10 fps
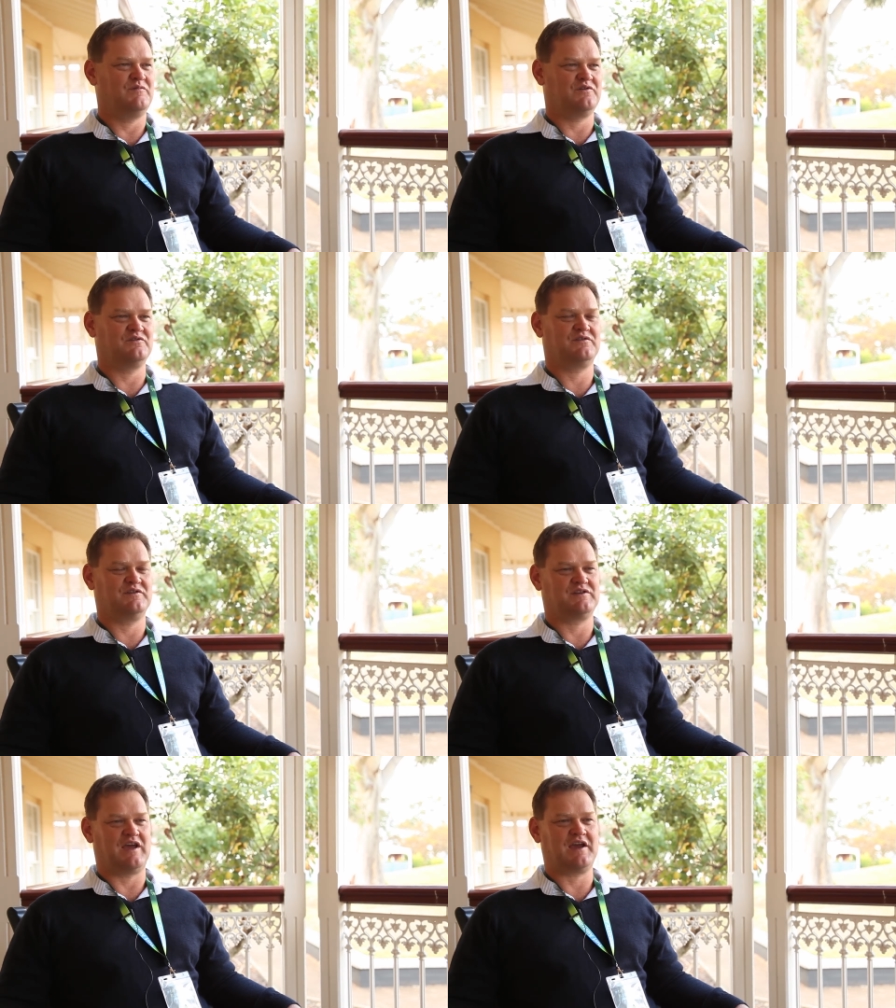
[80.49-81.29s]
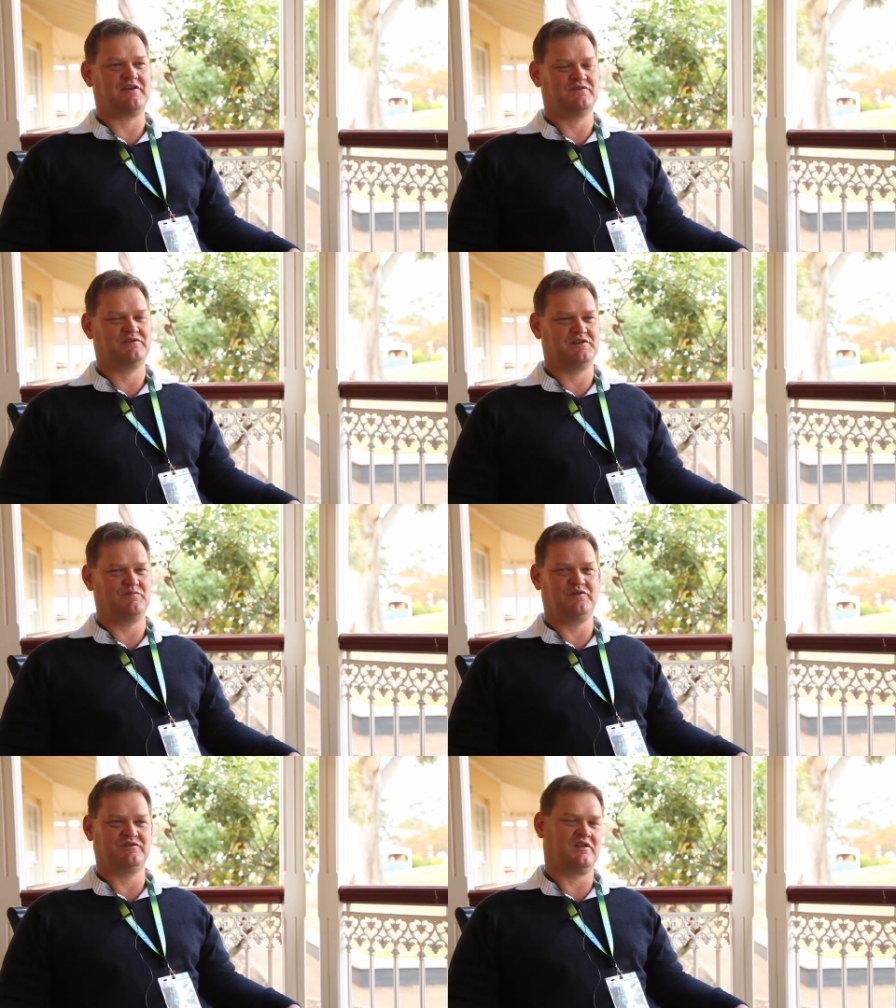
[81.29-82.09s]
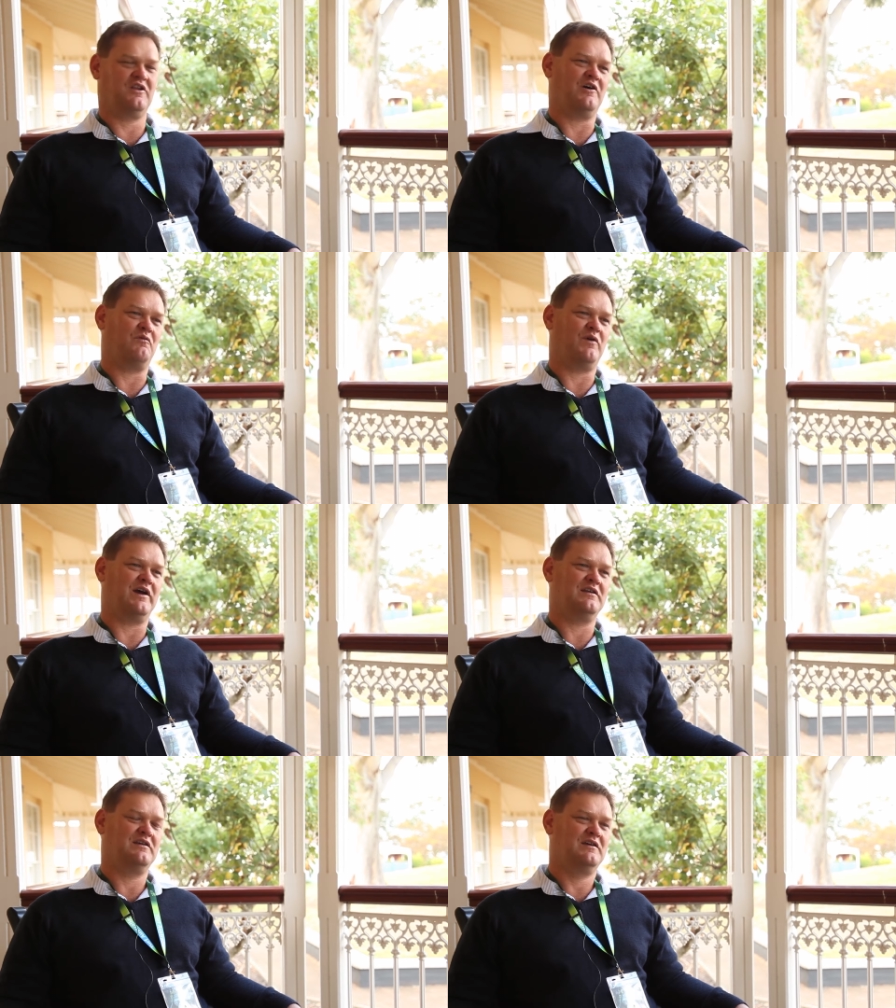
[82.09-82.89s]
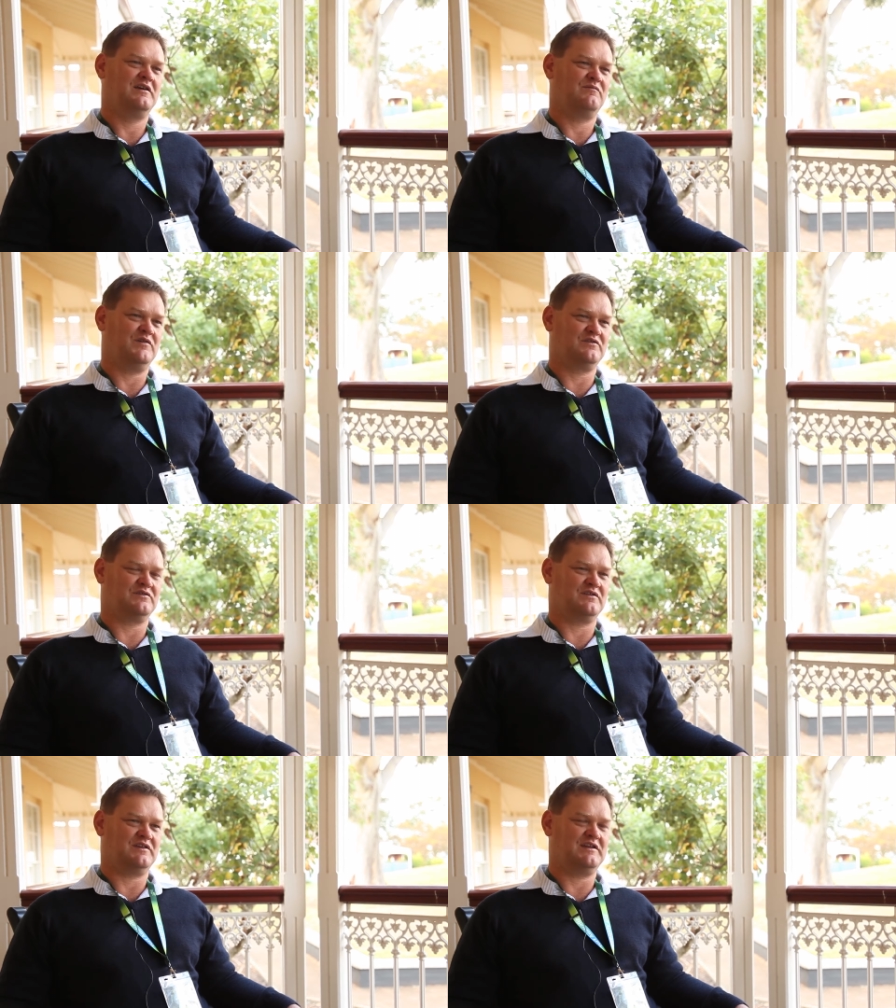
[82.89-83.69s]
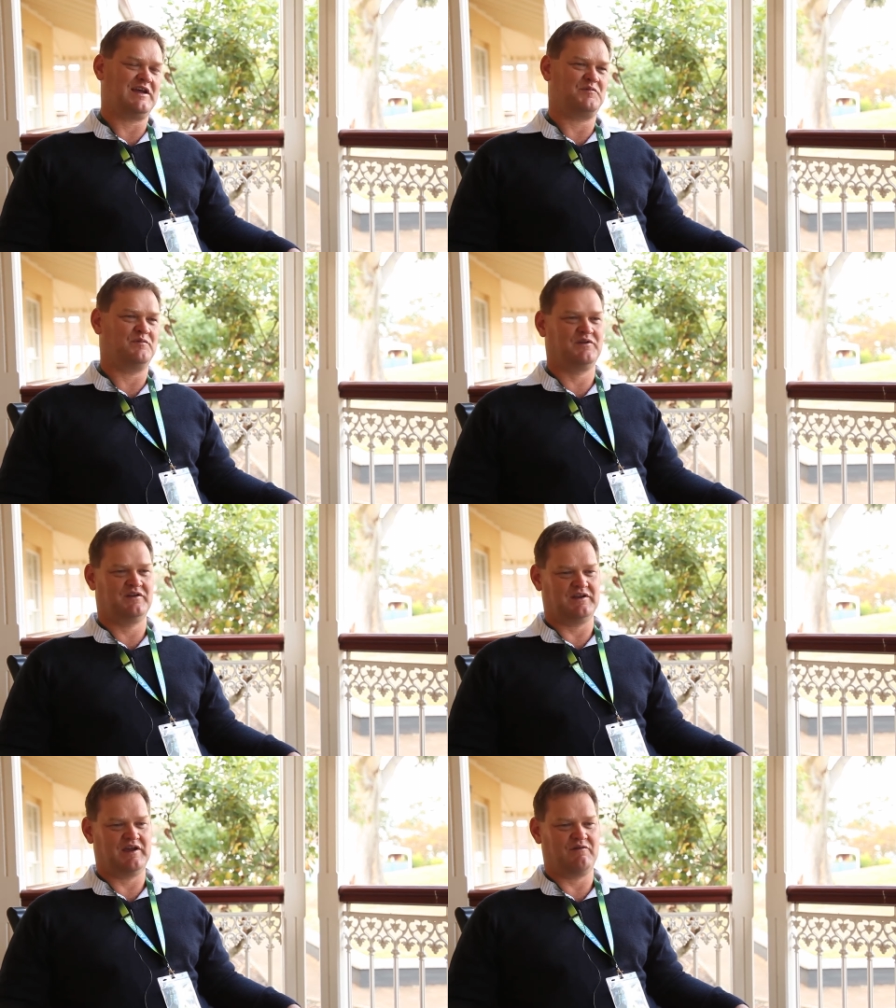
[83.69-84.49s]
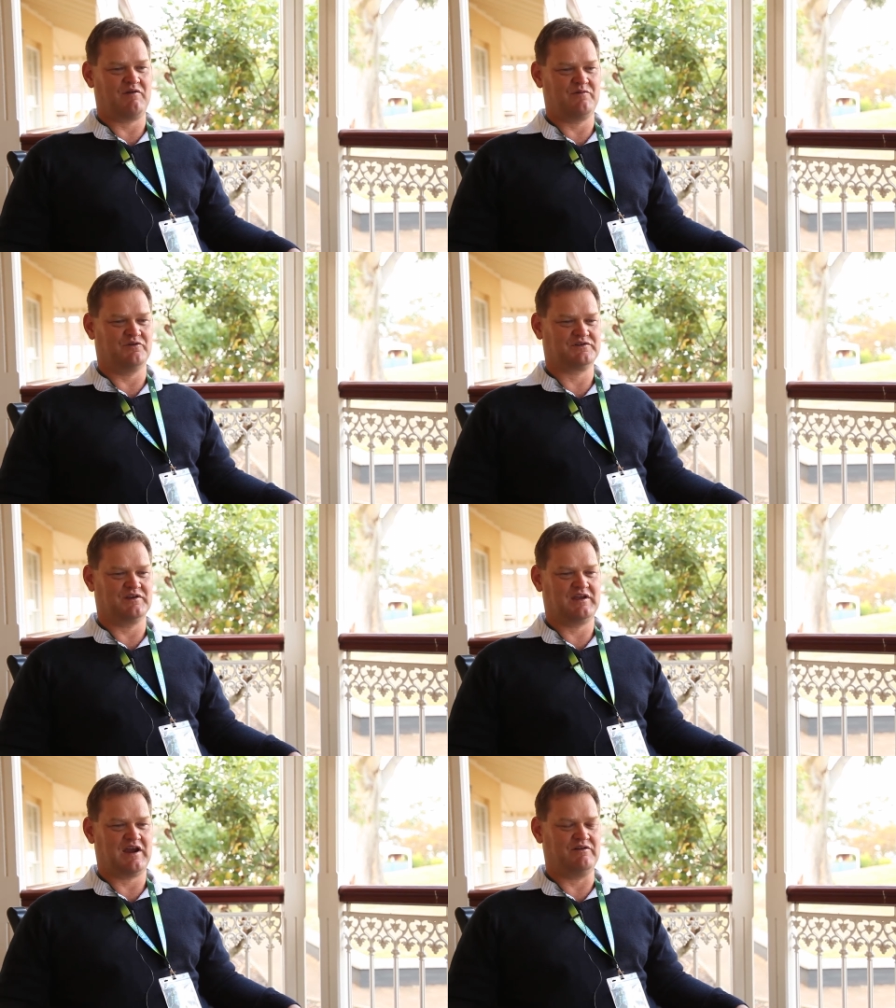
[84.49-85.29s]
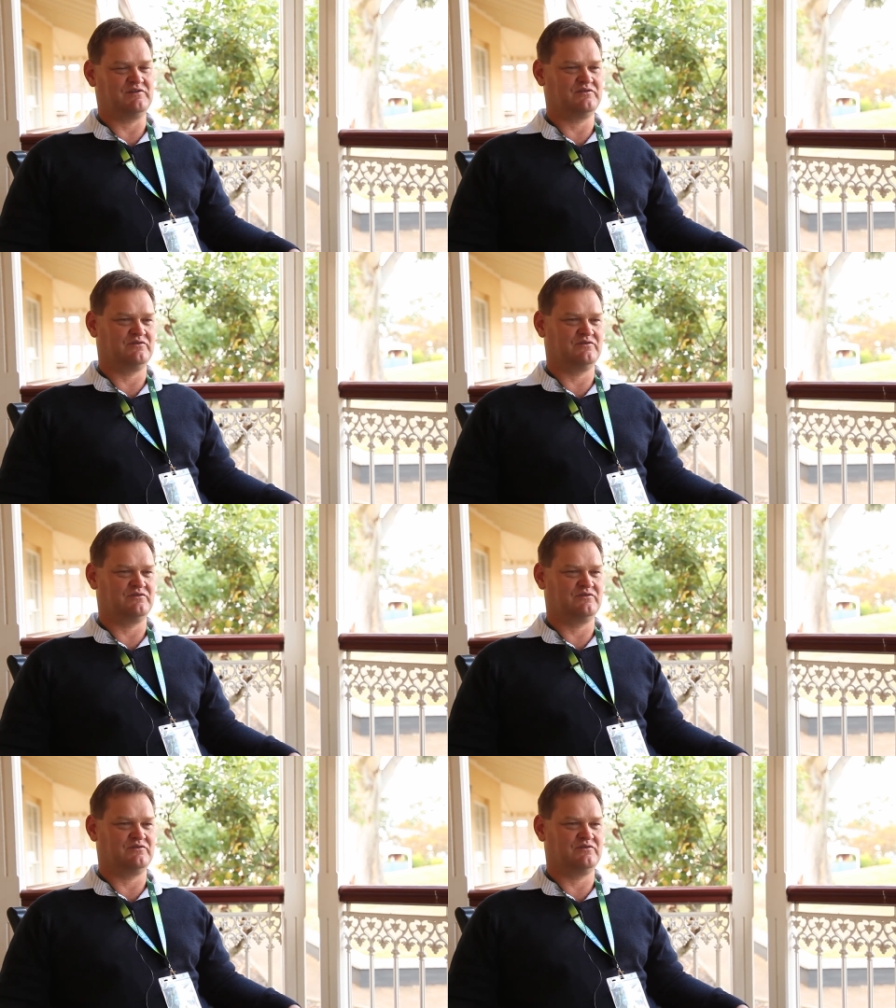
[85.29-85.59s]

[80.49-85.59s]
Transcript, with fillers: Because of this accuracy, because of the lightweight, because of the adaptability, our robots can carry